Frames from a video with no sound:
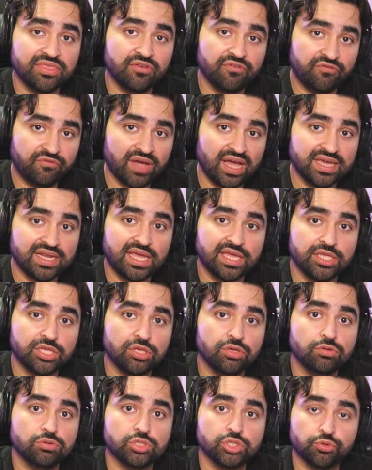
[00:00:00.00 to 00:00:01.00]
fight
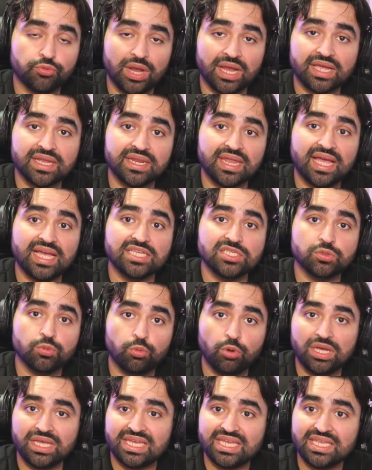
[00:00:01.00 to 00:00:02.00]
IQ to recognize
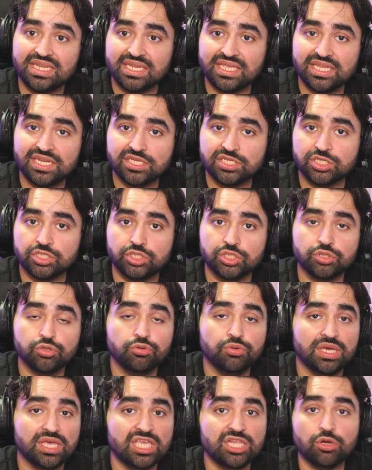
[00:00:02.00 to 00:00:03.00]
what he needed to
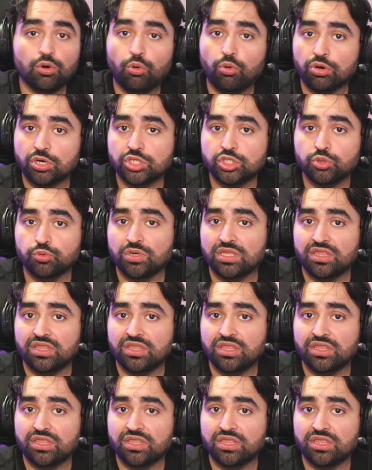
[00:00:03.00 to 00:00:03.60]
do in order to win the